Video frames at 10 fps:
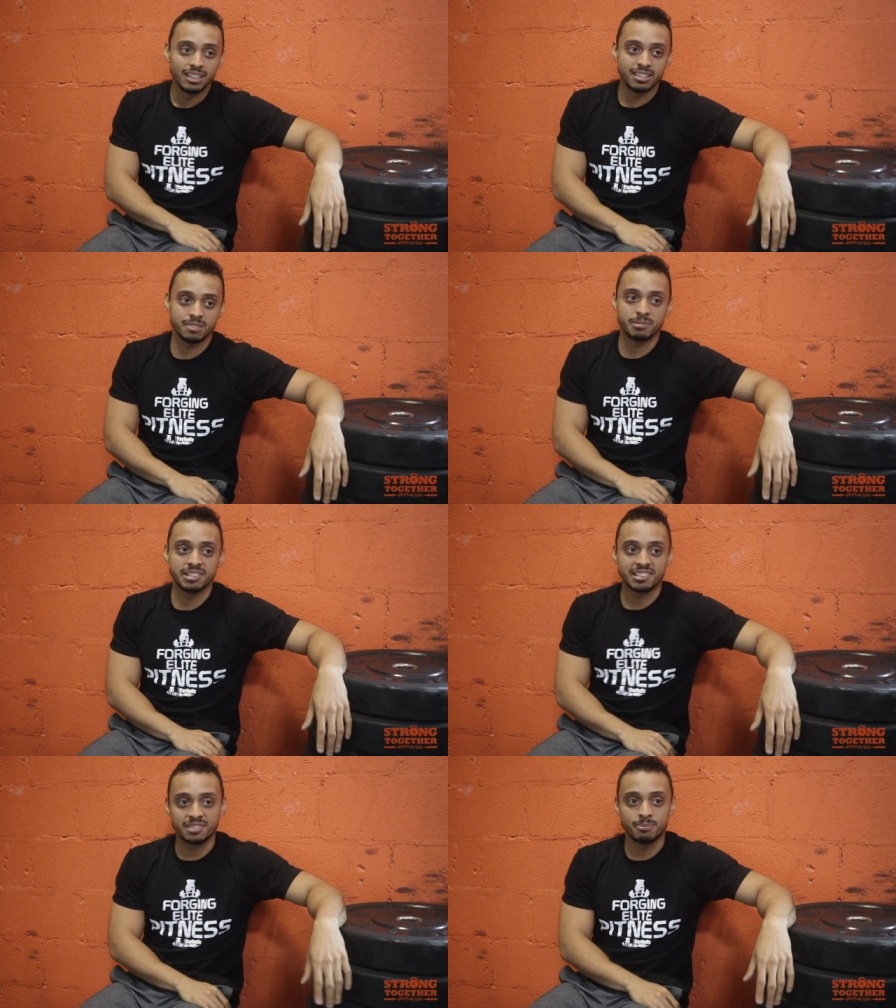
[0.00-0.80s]
Just
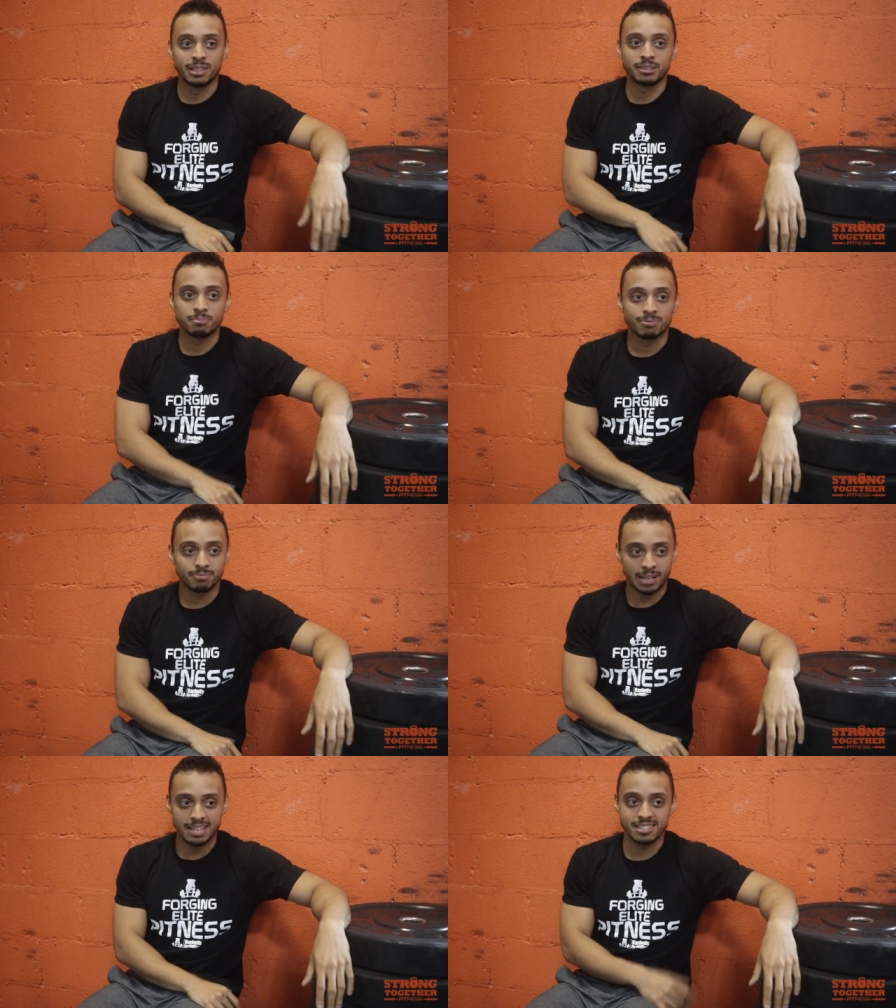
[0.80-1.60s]
because I spent the
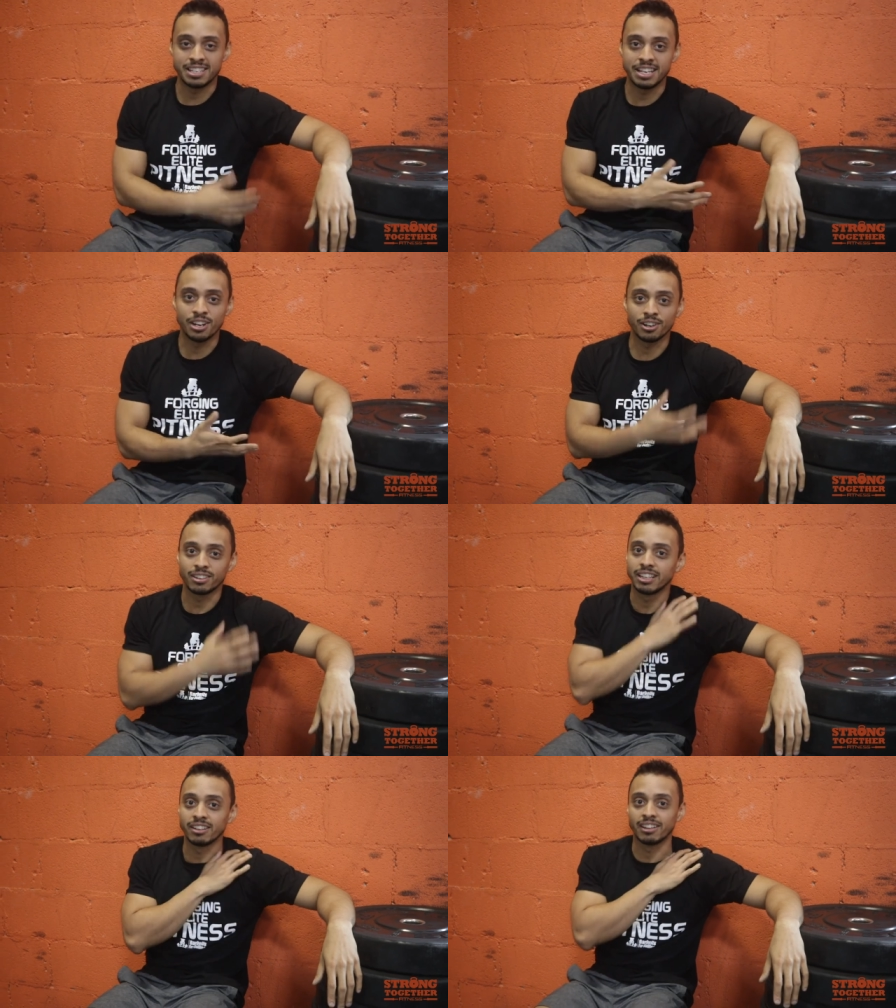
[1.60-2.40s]
past year,
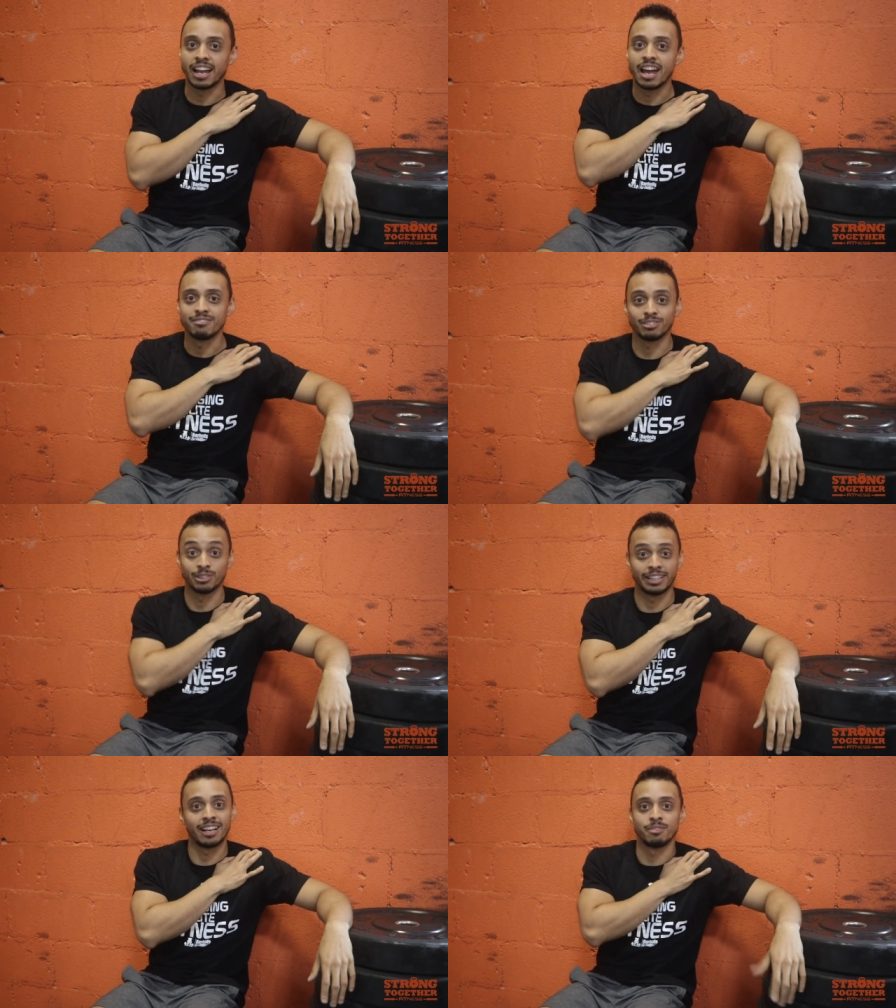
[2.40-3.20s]
year and a half
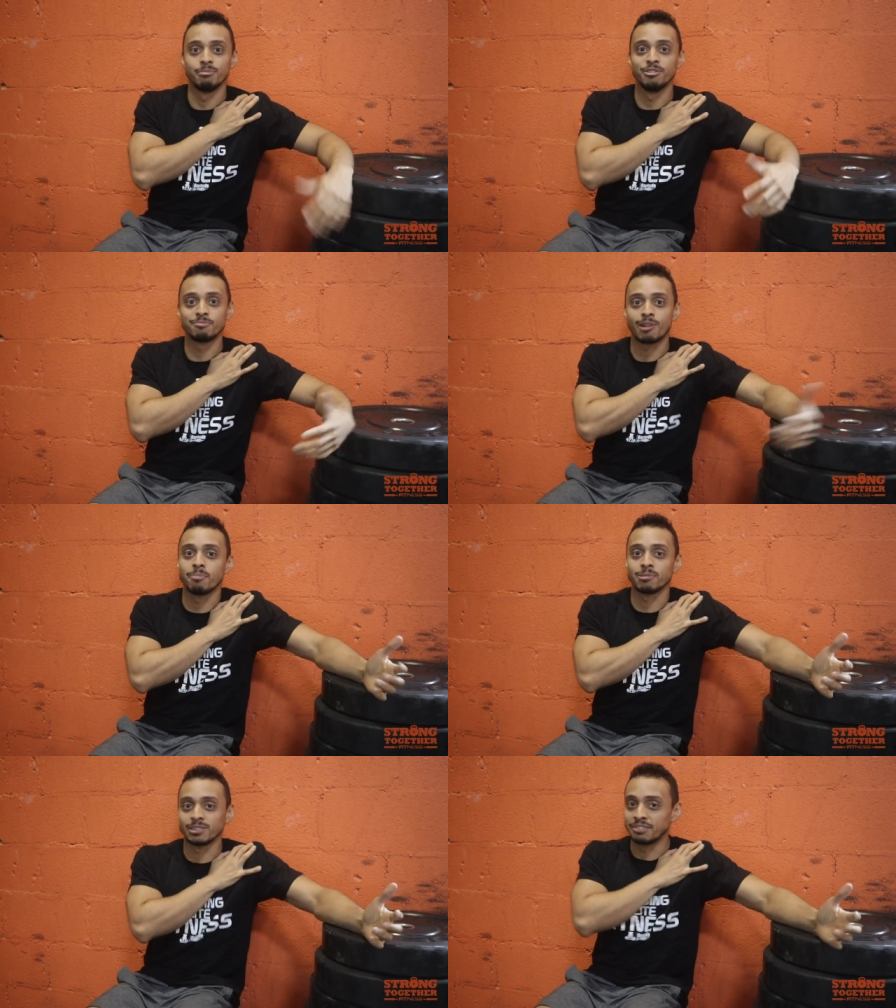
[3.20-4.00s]
learning how to move
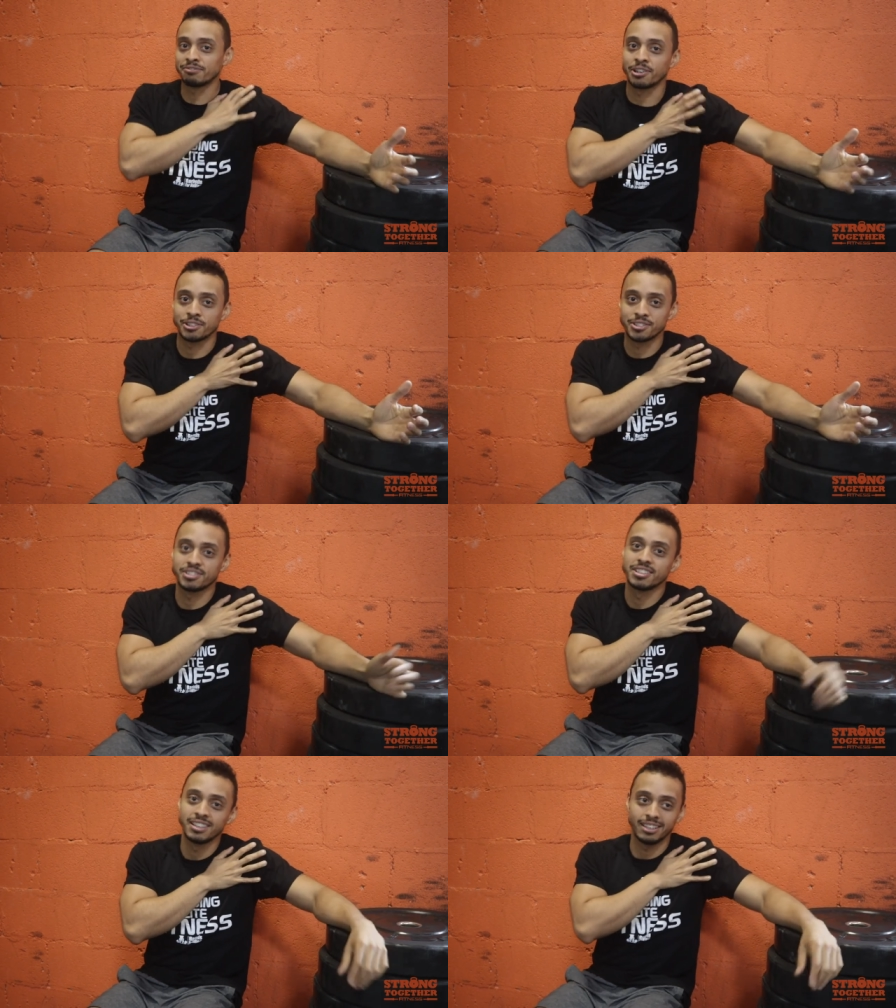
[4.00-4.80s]
properly first
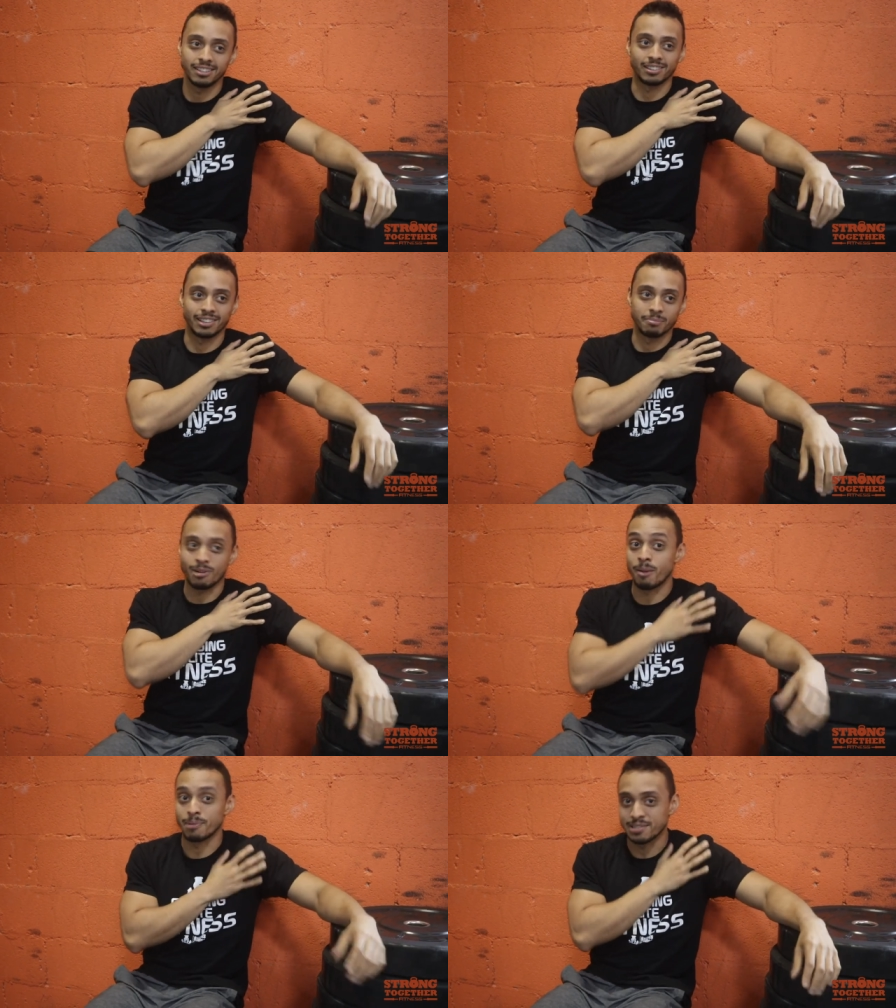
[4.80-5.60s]
and learning
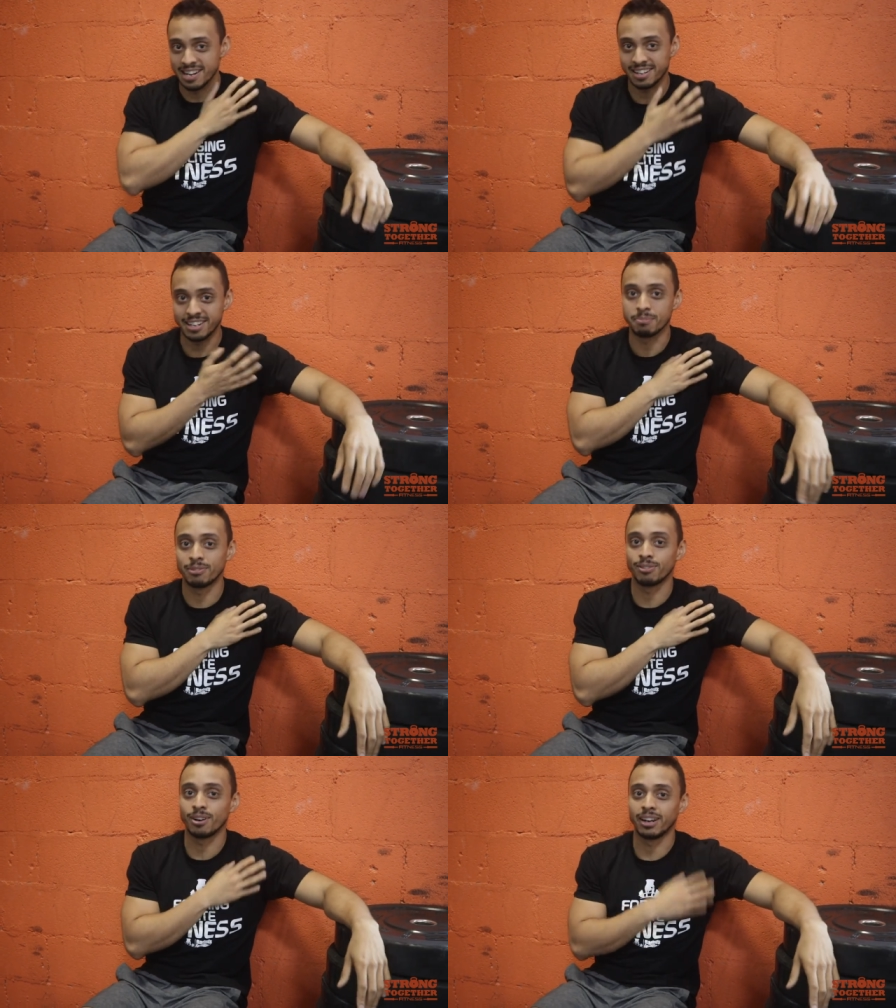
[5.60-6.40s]
proper technique
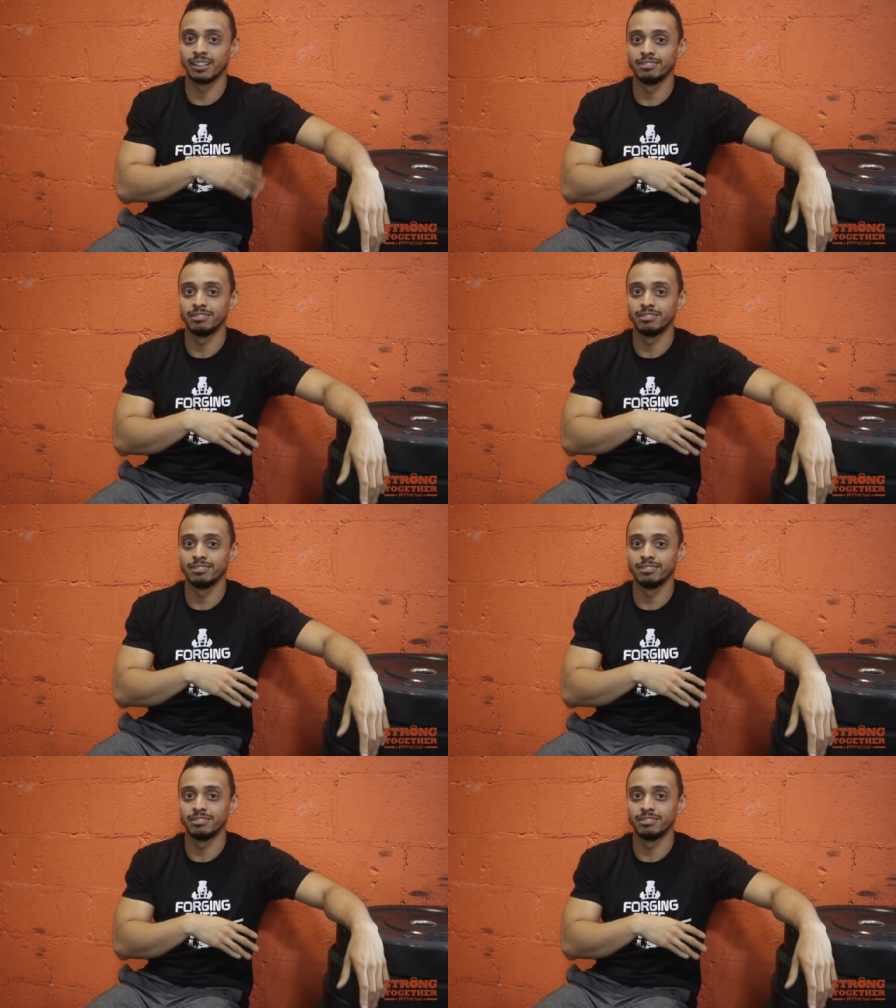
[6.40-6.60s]
before I